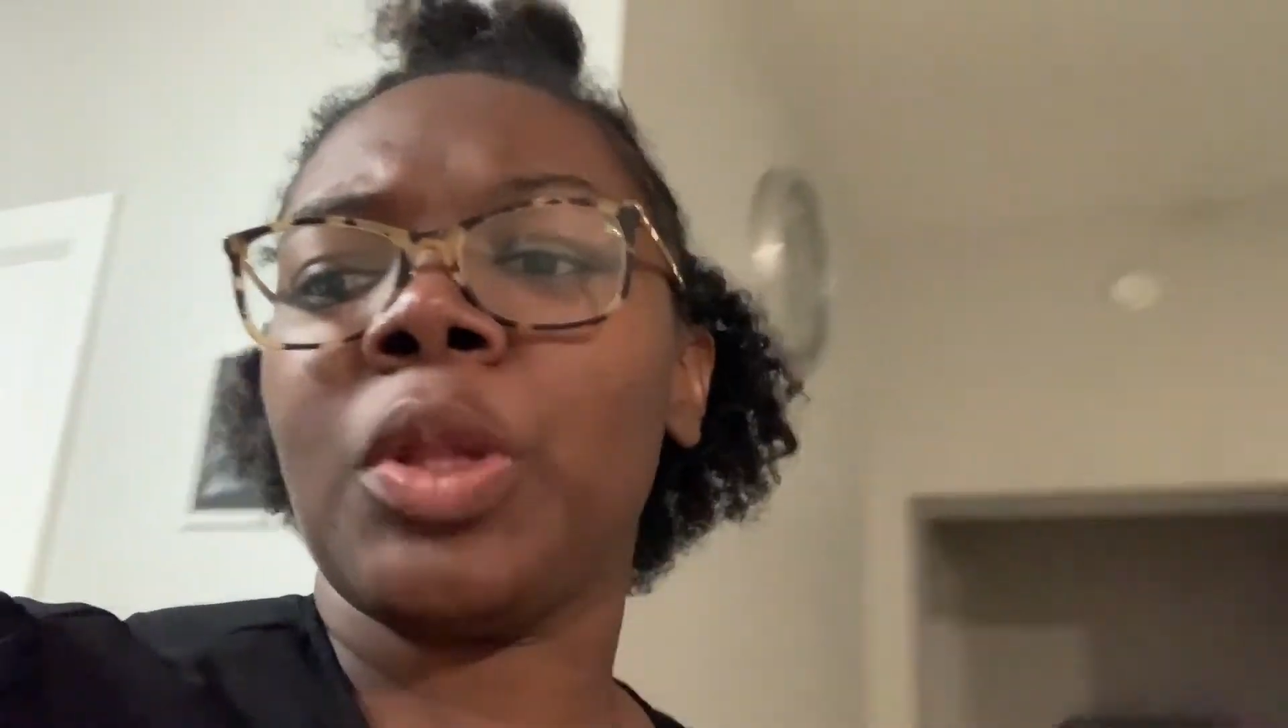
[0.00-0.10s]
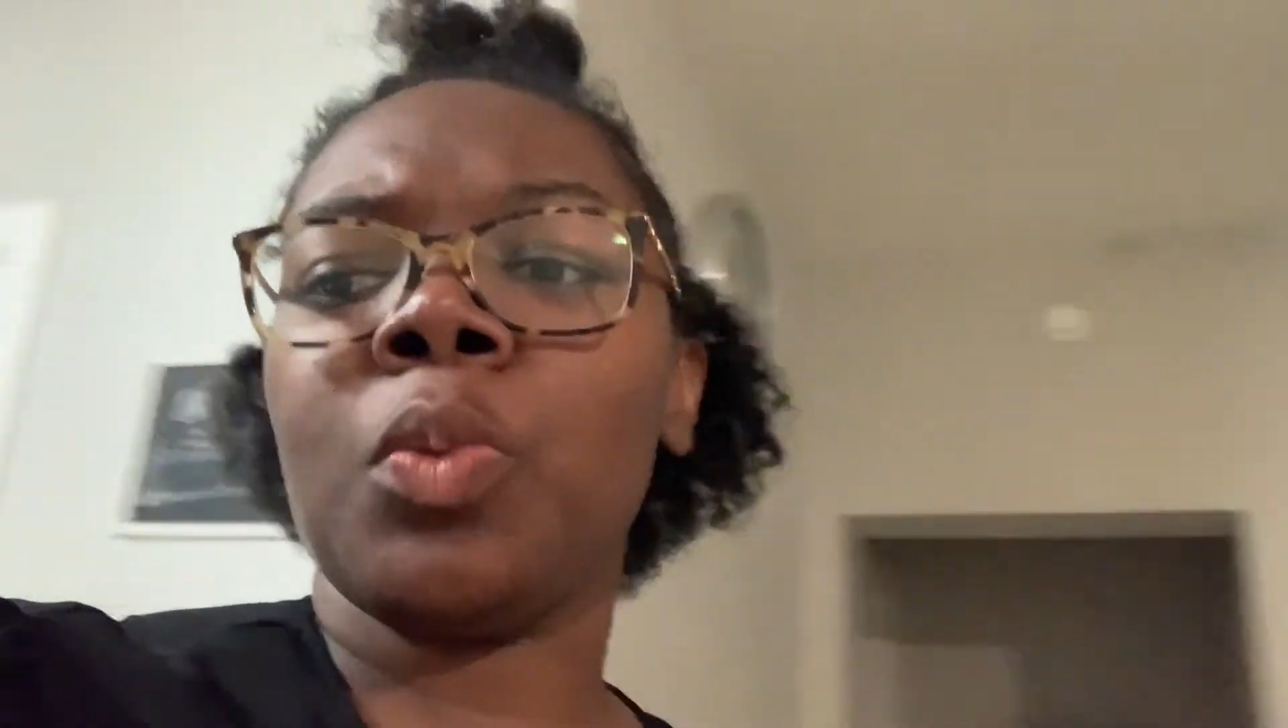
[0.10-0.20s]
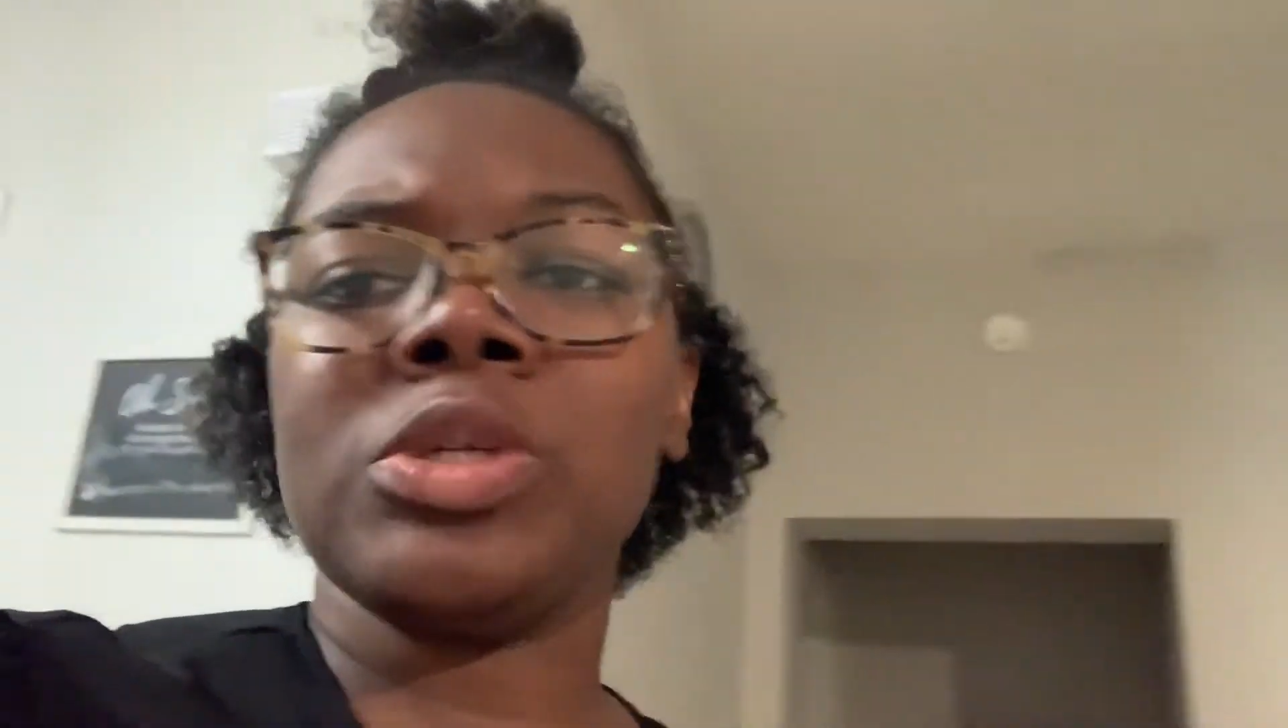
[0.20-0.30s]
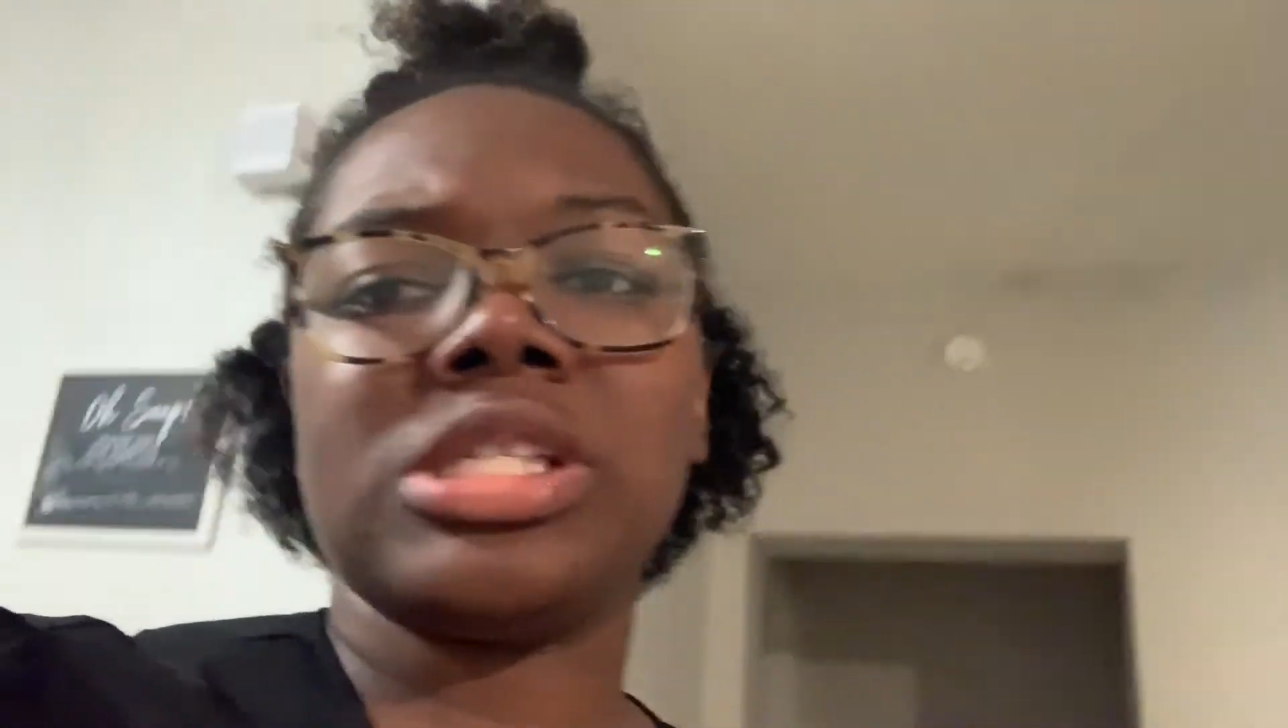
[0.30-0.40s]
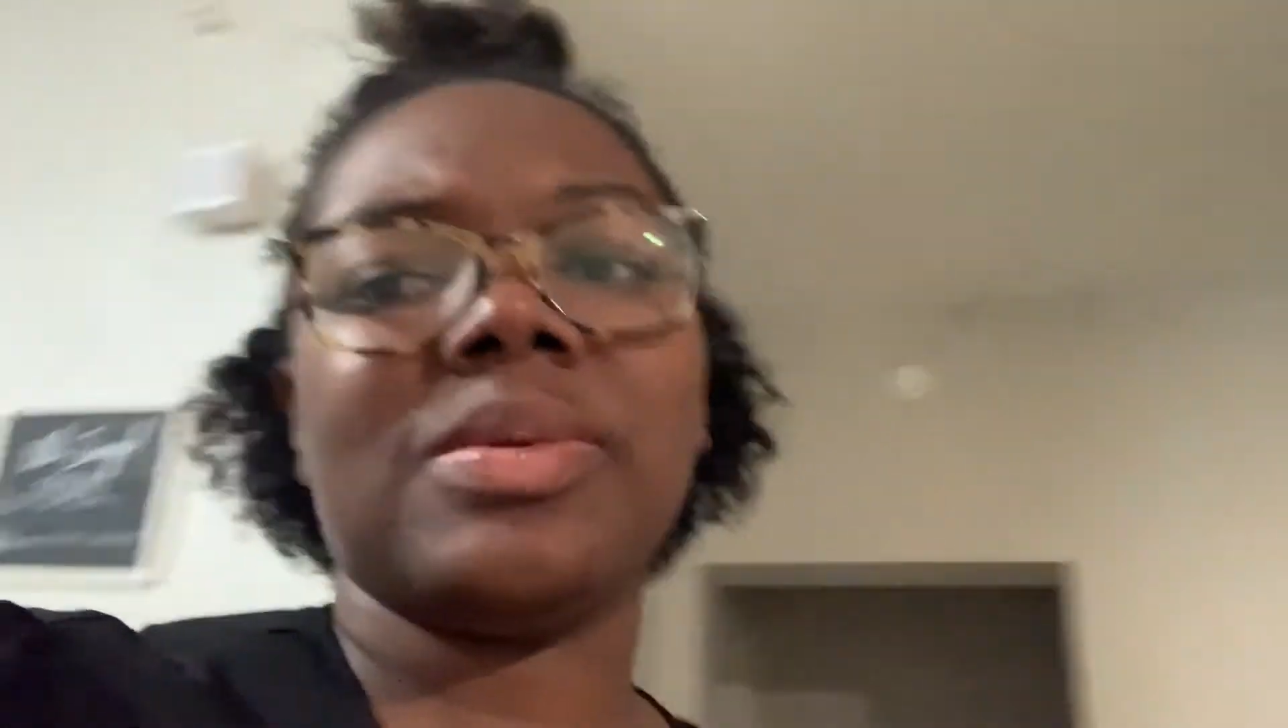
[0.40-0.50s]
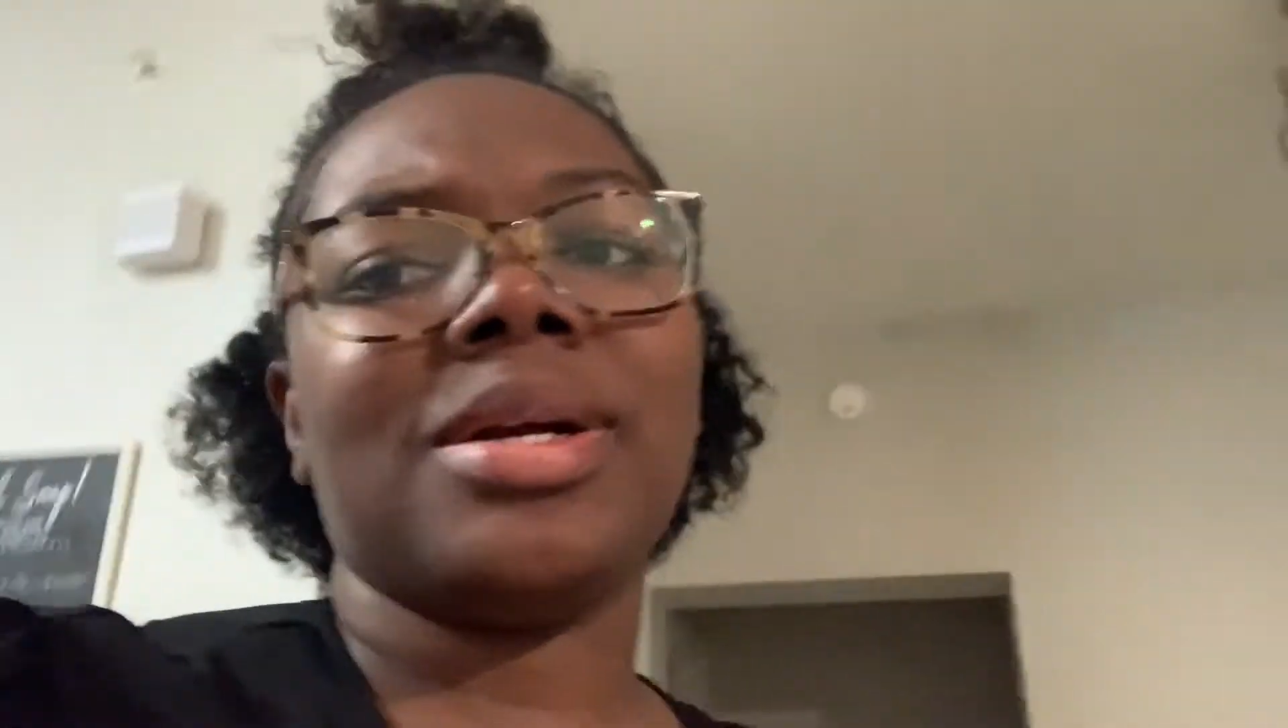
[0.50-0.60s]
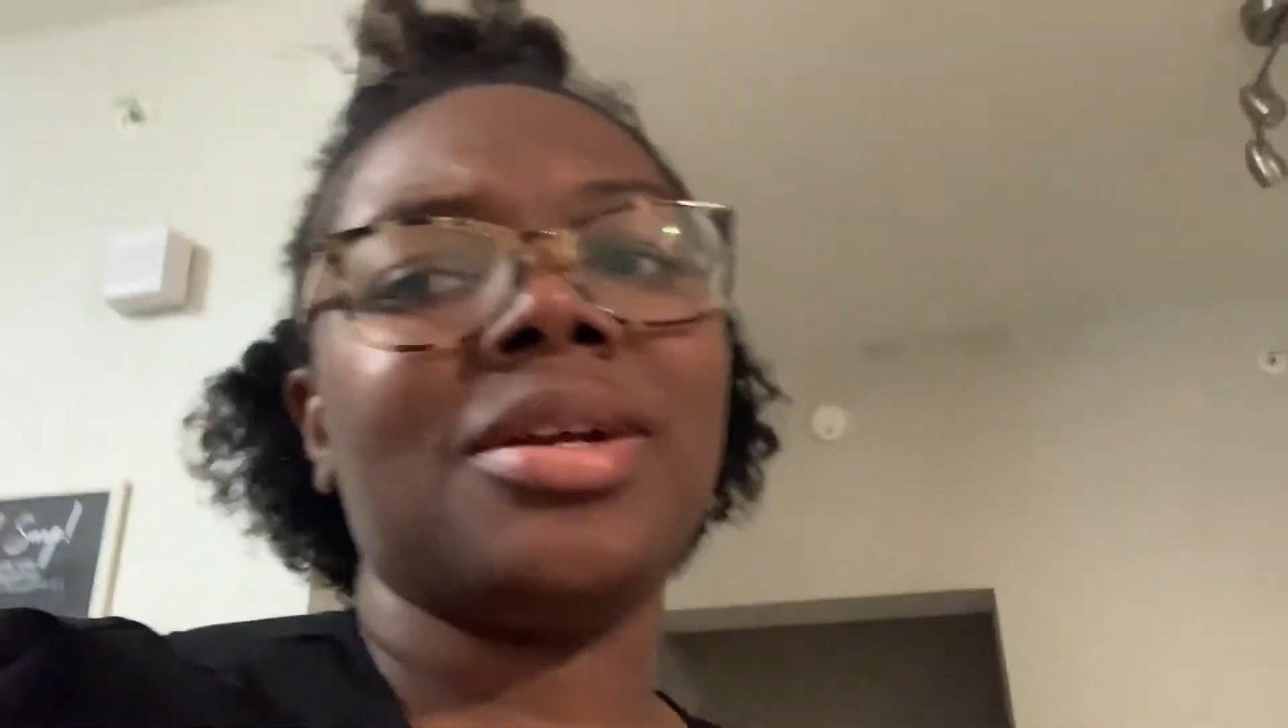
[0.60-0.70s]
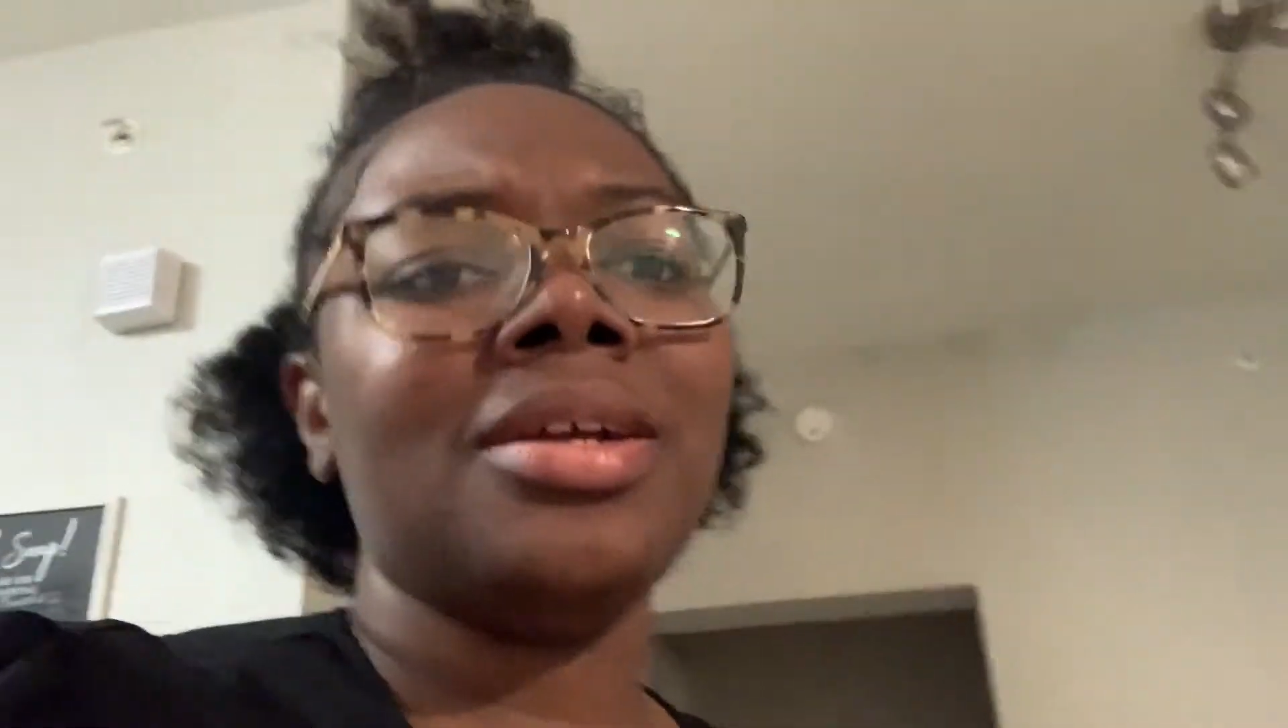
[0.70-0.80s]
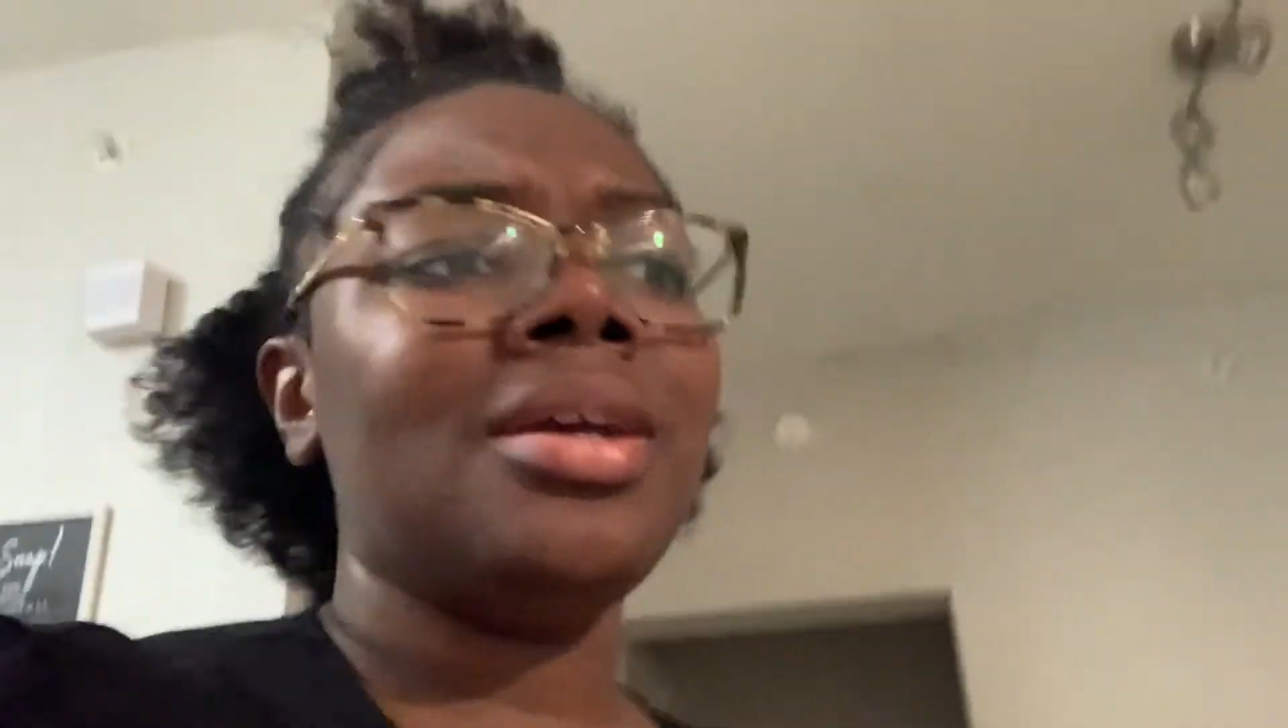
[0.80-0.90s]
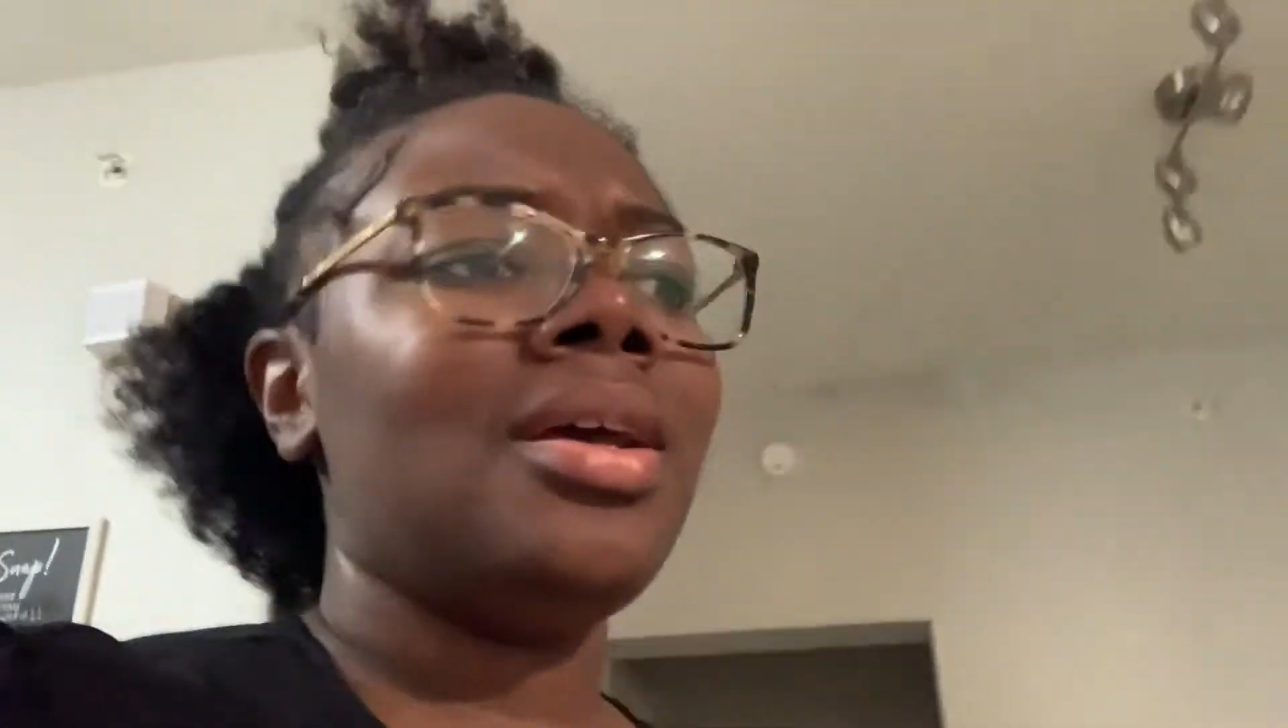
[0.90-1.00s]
Went to work.